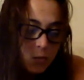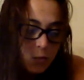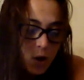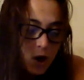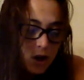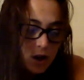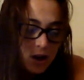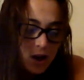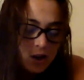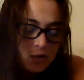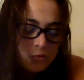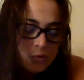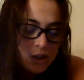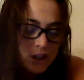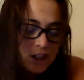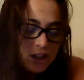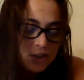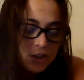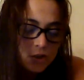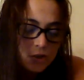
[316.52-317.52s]
"What good
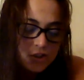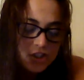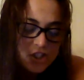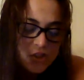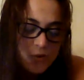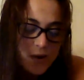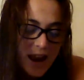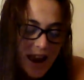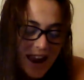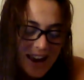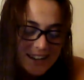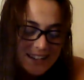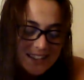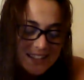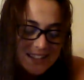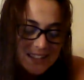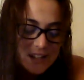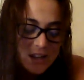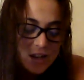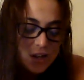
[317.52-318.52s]
will it do to
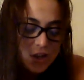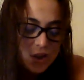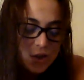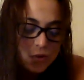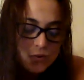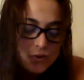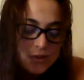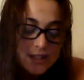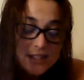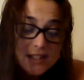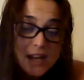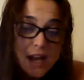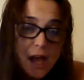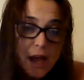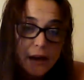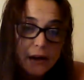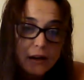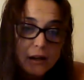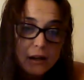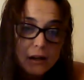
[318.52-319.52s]
X accuse the
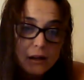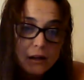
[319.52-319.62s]
dead?"